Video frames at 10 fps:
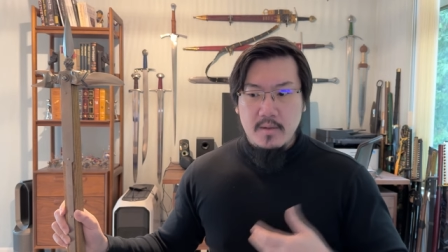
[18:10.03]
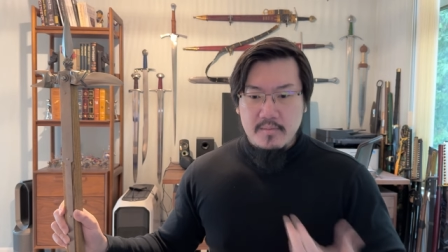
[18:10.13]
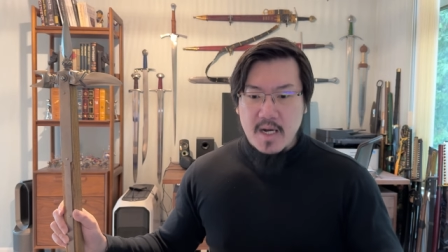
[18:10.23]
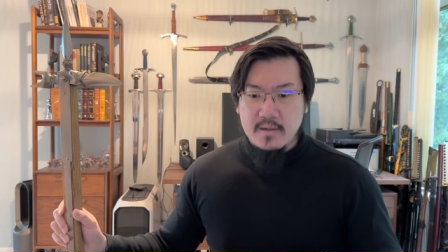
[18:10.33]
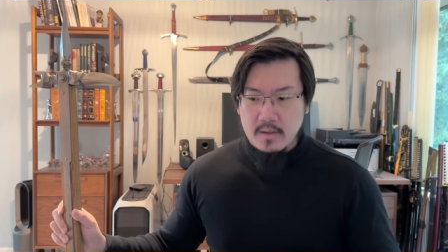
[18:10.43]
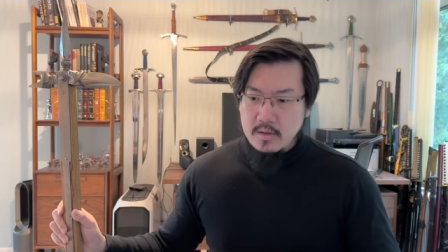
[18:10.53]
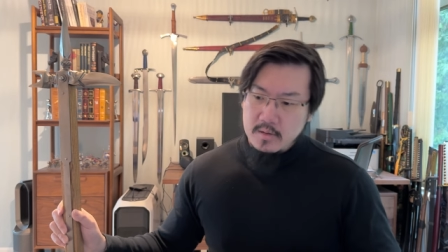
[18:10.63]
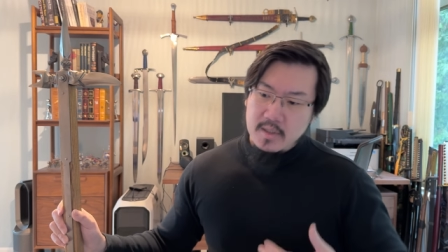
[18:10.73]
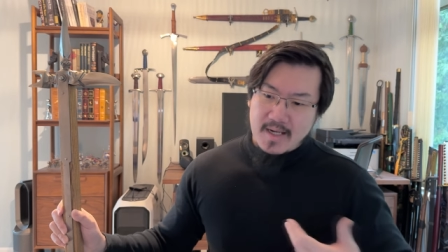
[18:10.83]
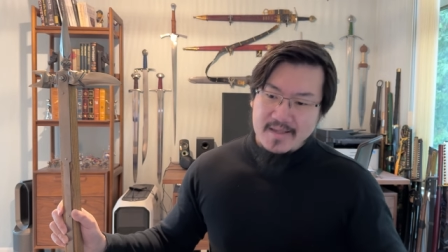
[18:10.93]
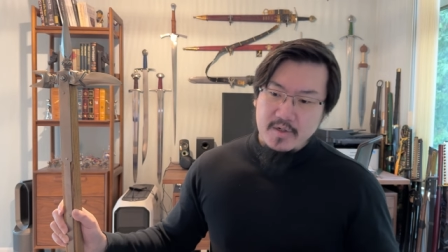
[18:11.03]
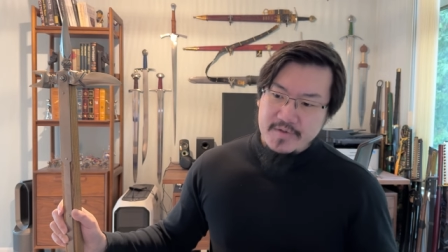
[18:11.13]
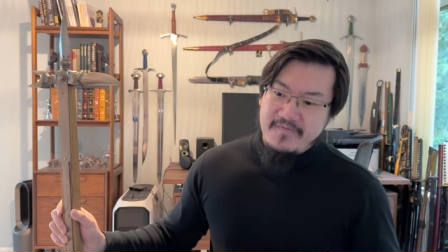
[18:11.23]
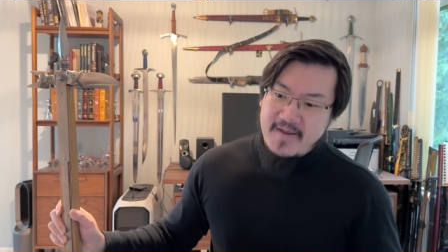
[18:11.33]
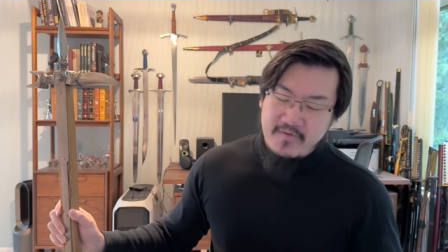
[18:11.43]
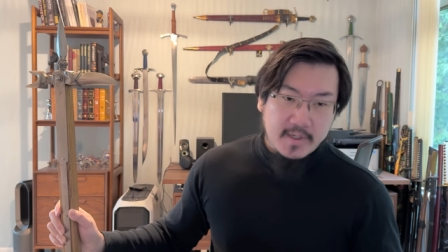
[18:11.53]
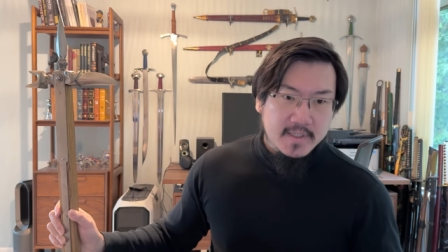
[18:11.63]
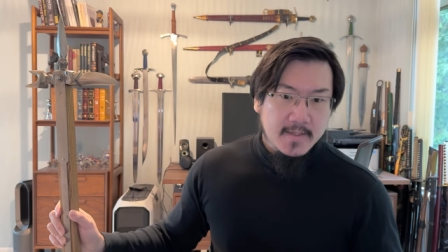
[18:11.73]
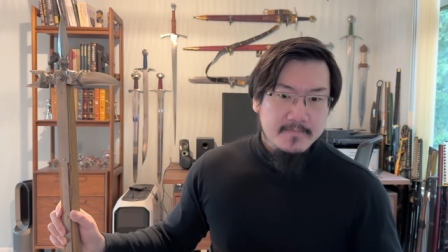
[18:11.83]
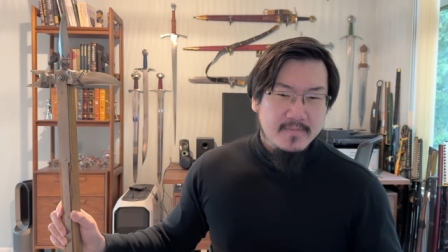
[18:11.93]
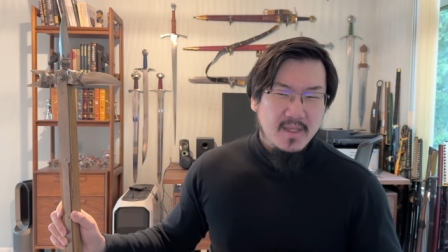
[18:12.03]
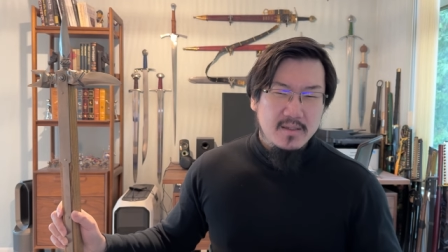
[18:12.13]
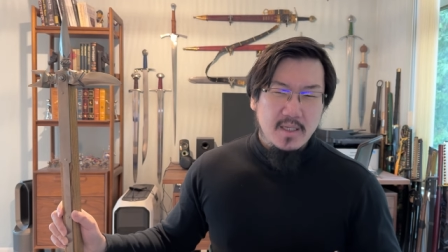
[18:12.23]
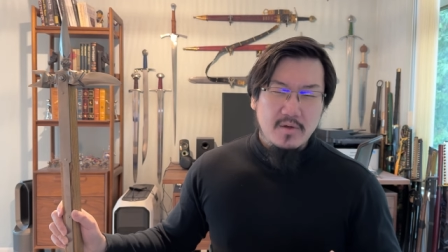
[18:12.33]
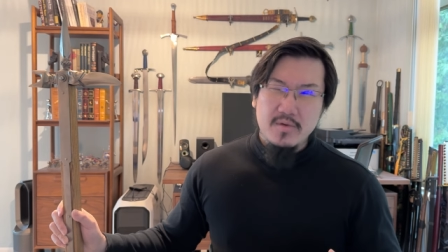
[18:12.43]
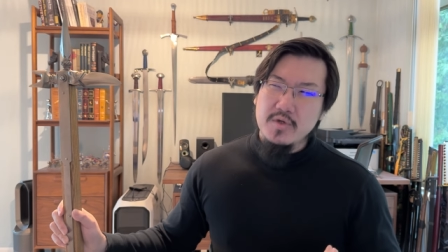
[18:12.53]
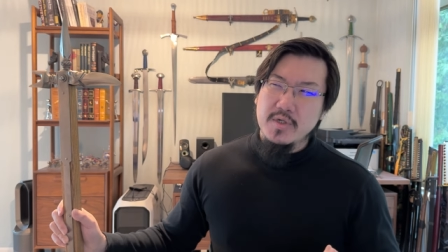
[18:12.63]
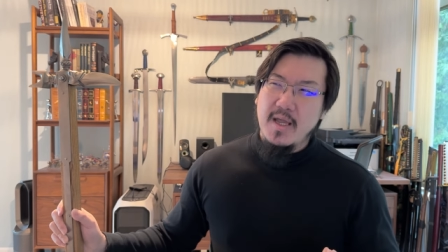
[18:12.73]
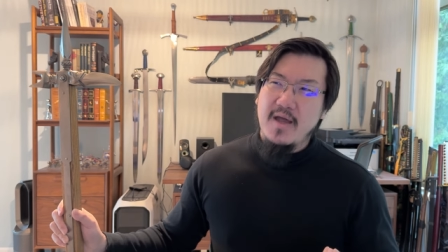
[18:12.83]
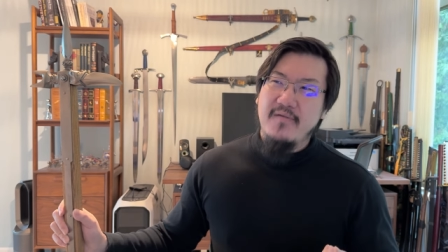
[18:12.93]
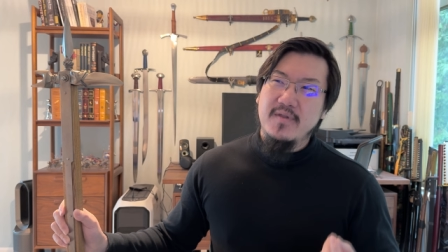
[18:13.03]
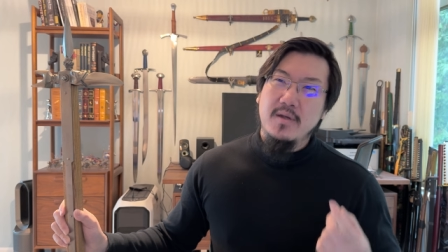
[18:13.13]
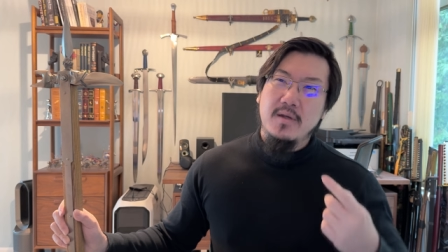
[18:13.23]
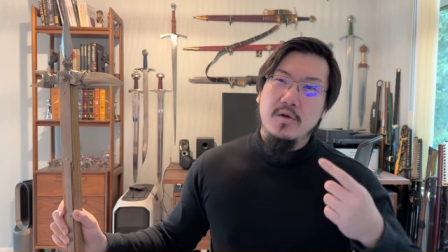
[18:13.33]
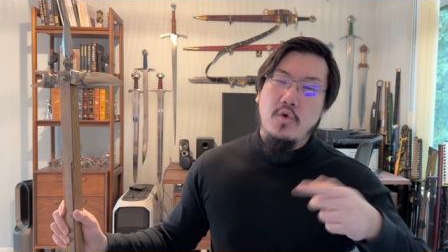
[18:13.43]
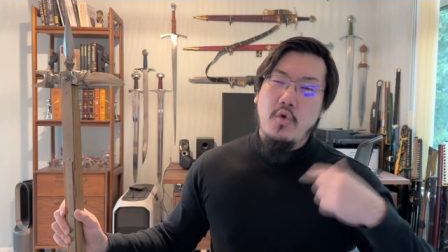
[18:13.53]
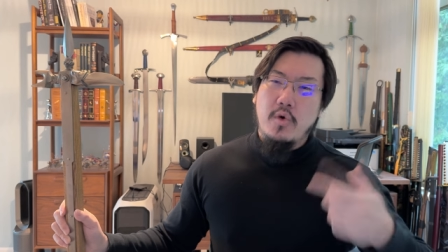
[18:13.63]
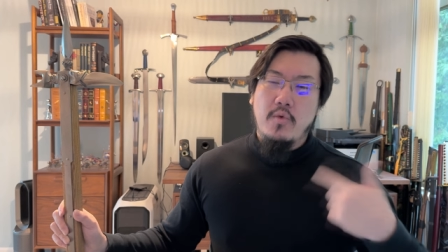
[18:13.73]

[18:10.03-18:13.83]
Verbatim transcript: modern collectors' favorites. They don't usually have the cord